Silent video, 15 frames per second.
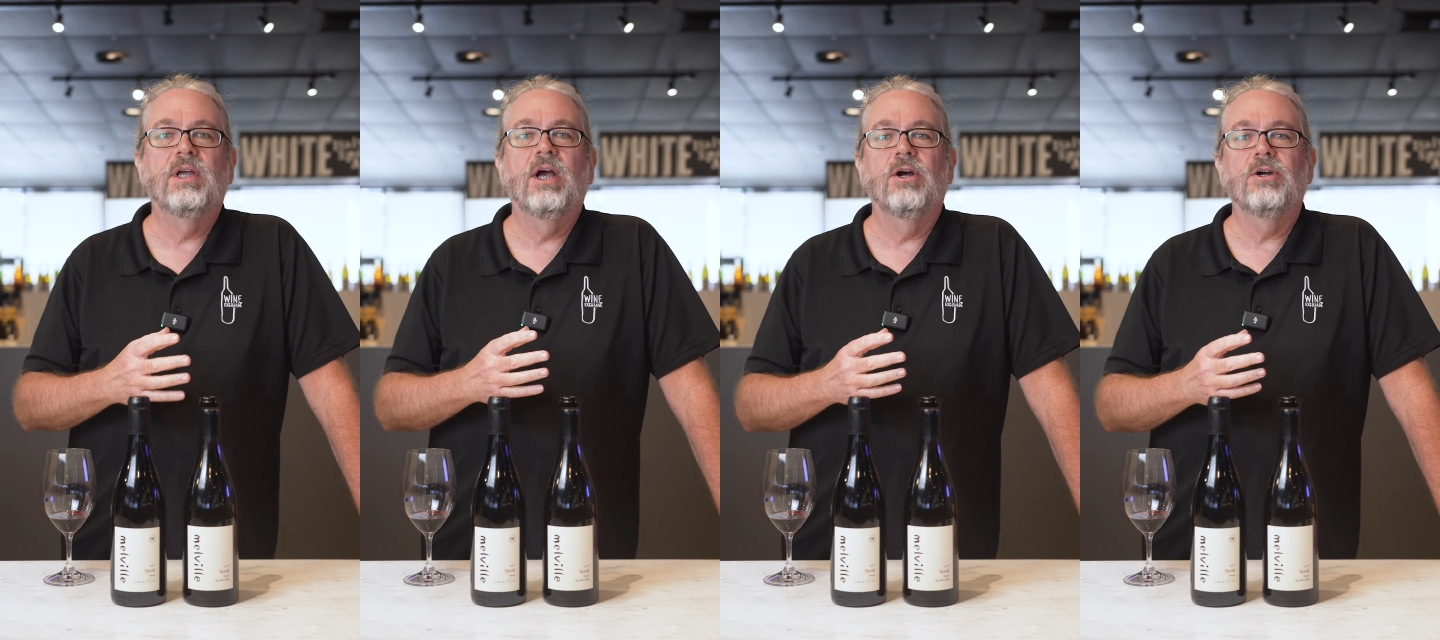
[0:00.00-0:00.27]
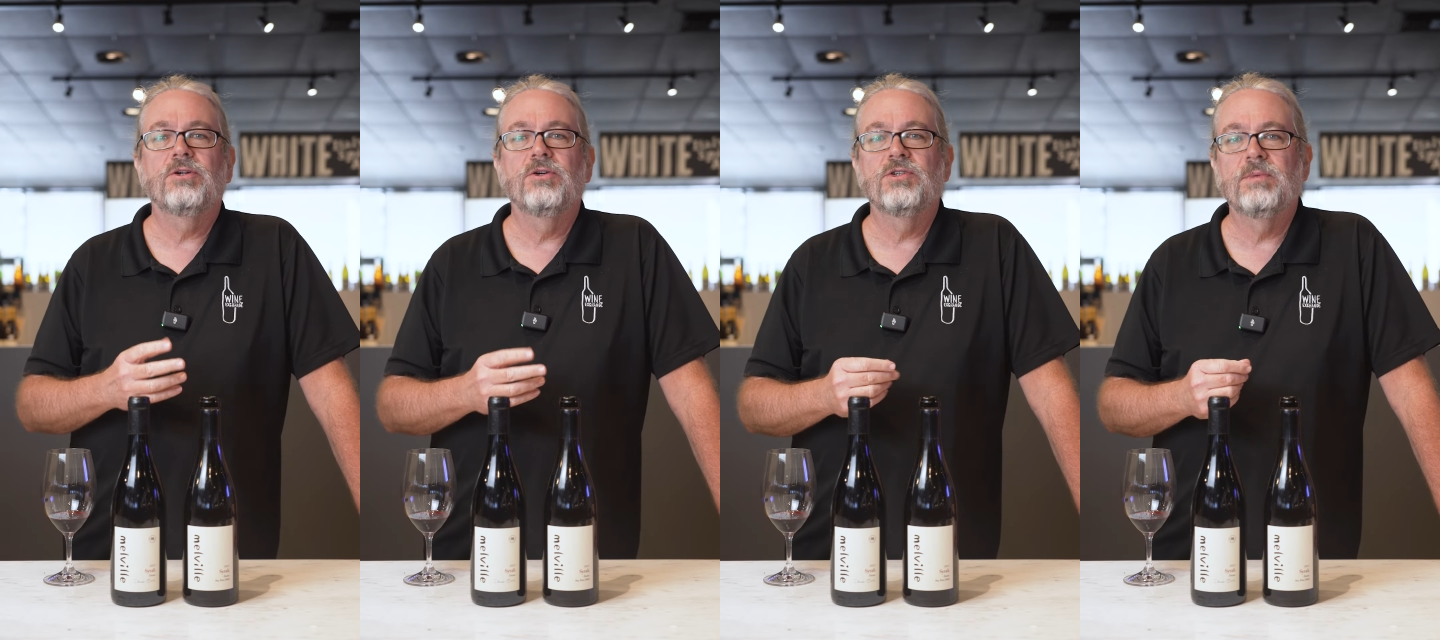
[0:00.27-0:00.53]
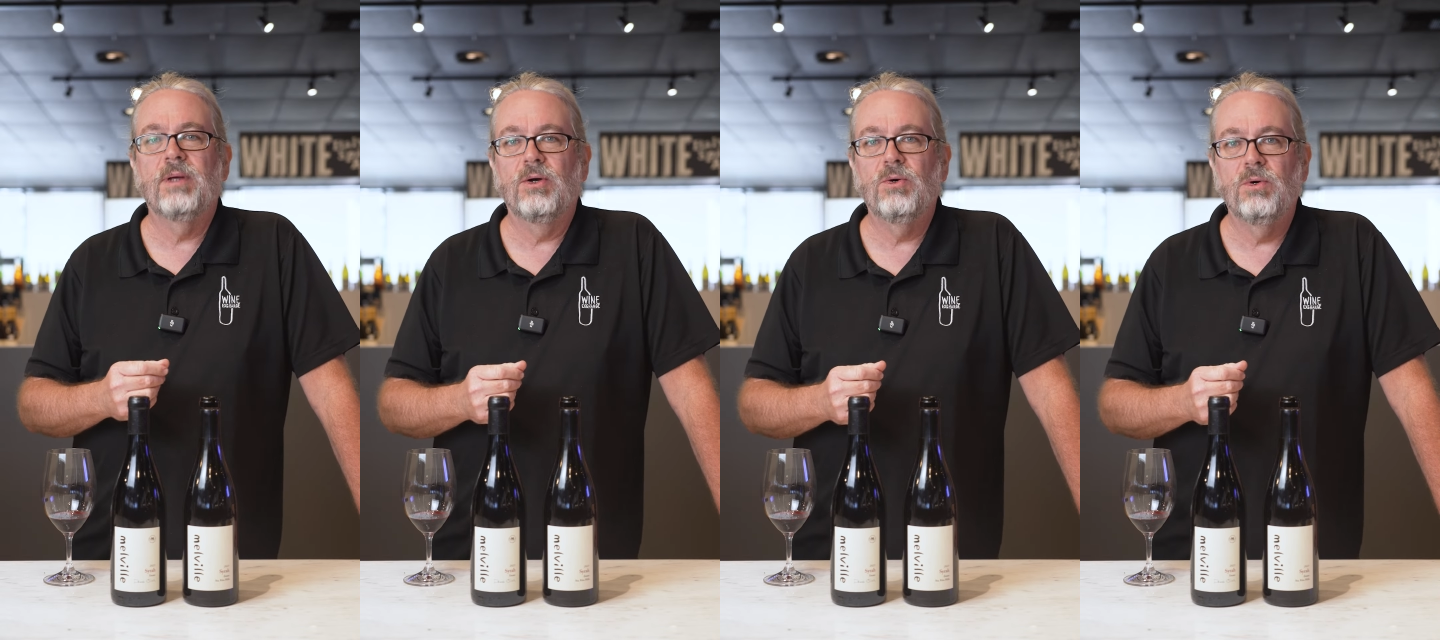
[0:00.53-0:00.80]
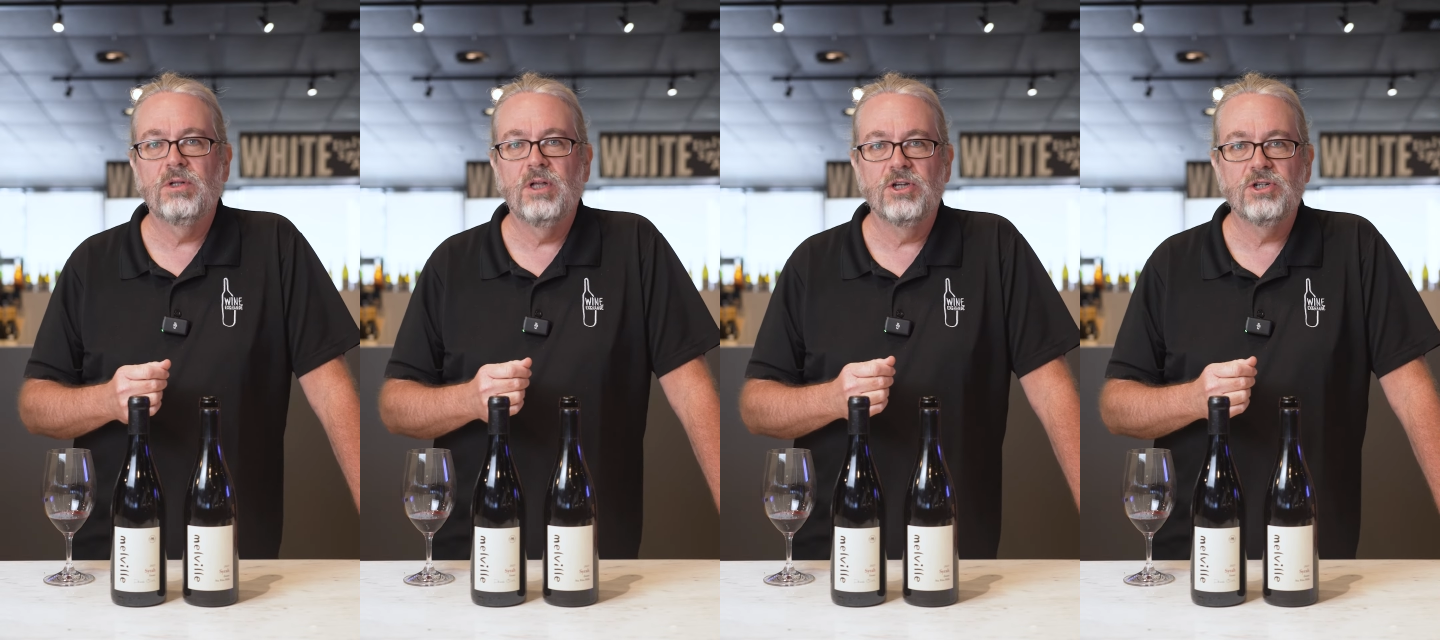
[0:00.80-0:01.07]
characters from that
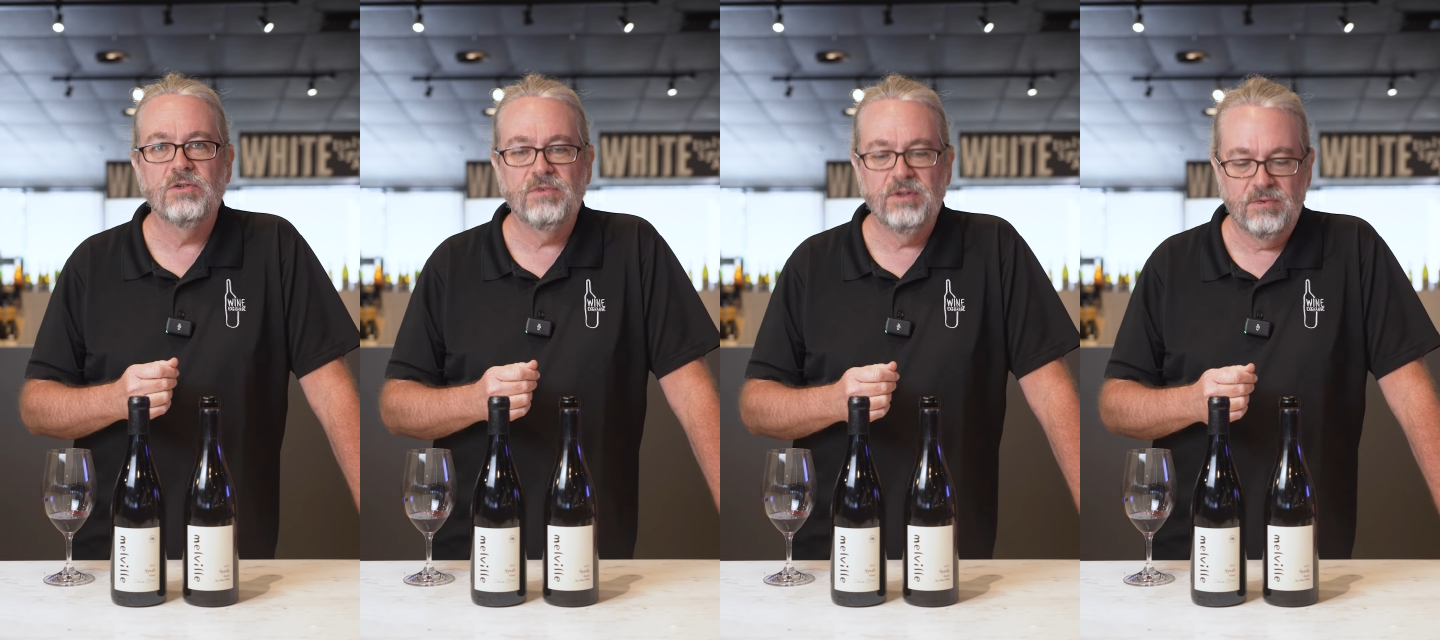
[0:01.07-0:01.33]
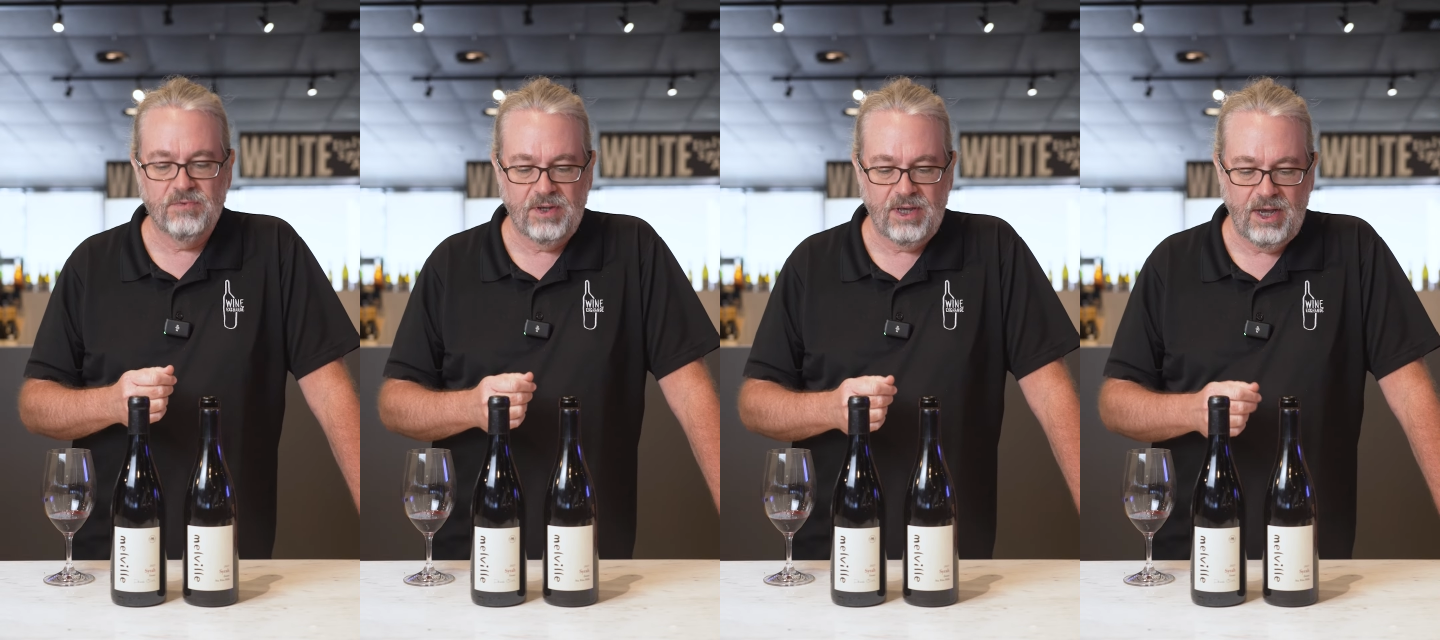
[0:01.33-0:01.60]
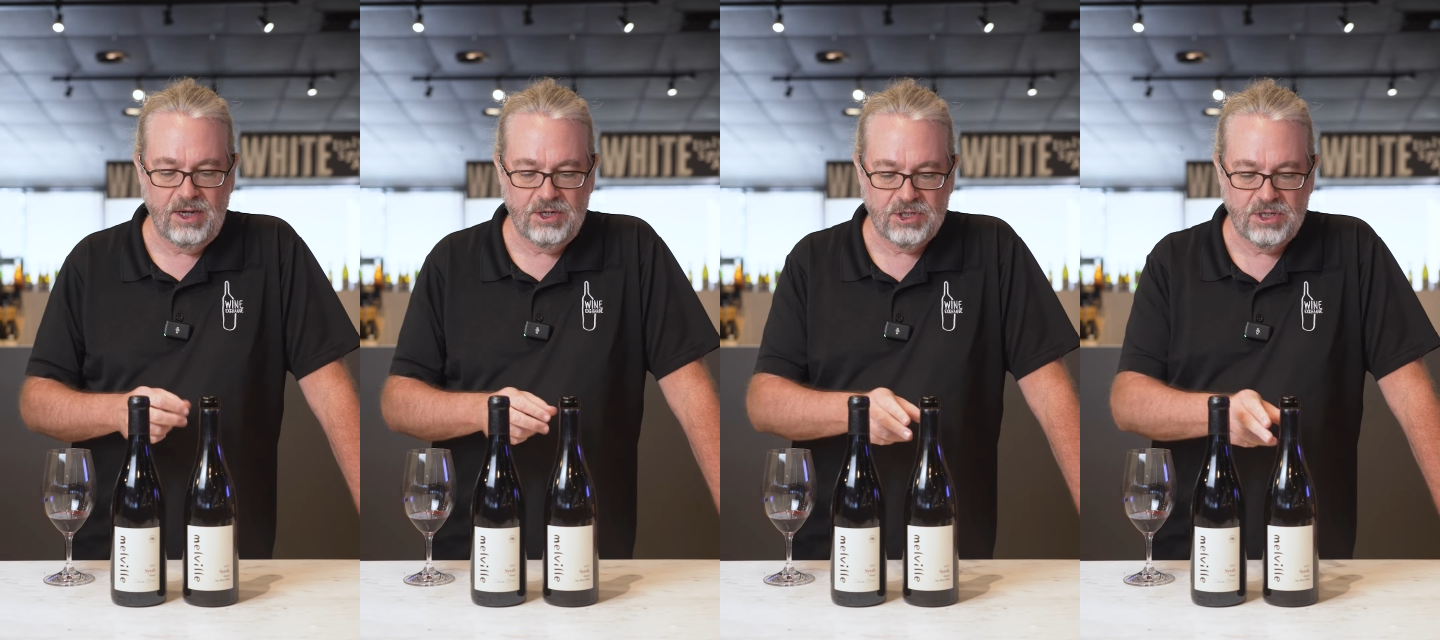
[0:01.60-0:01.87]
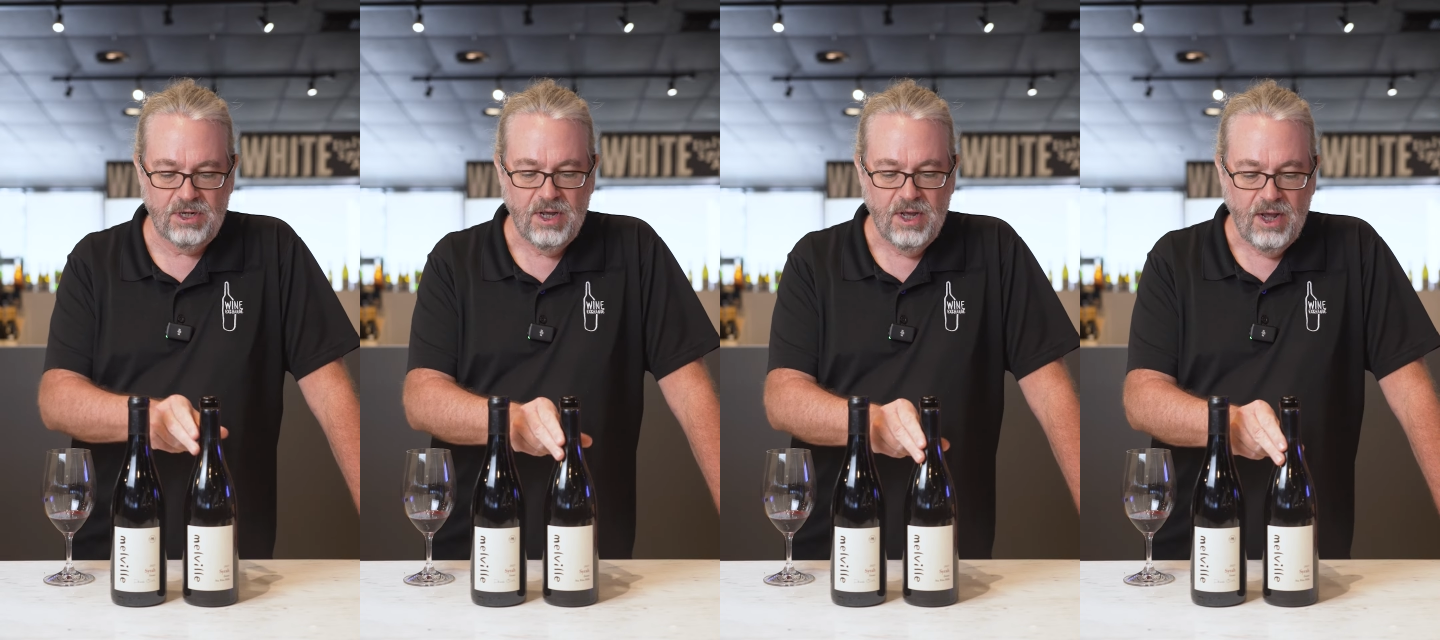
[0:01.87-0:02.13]
whole cluster
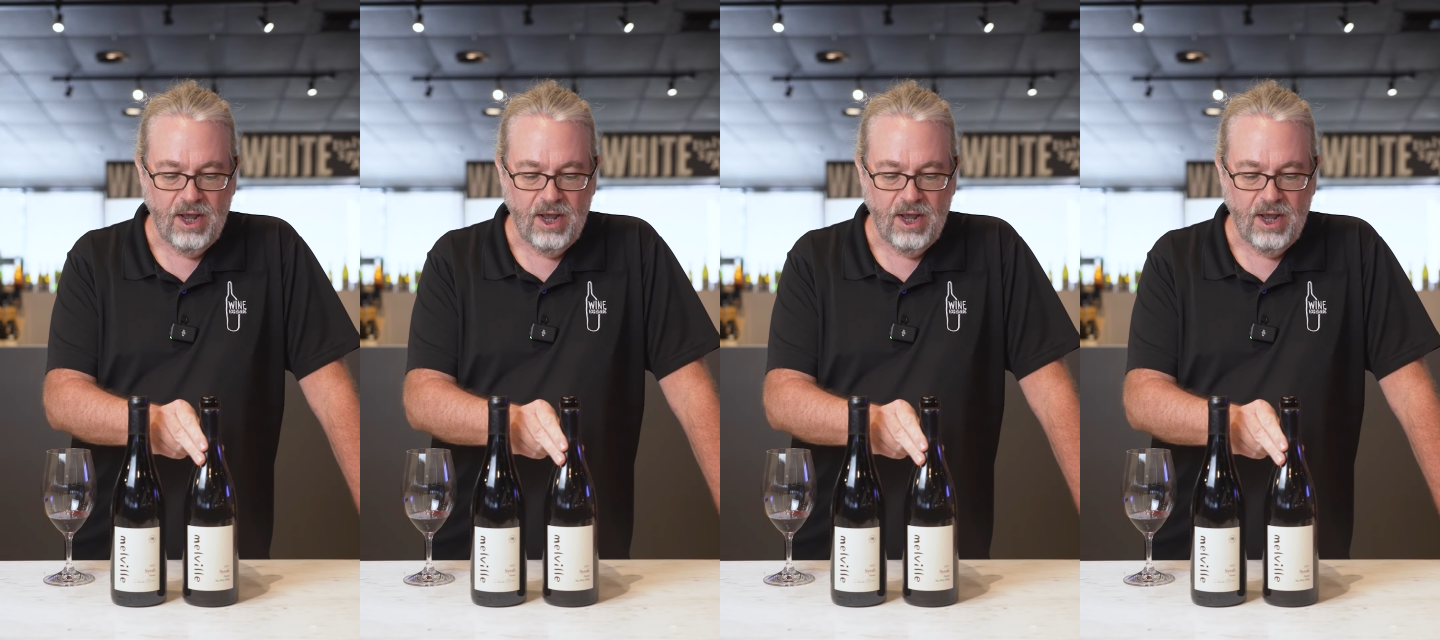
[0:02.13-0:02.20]
vinification,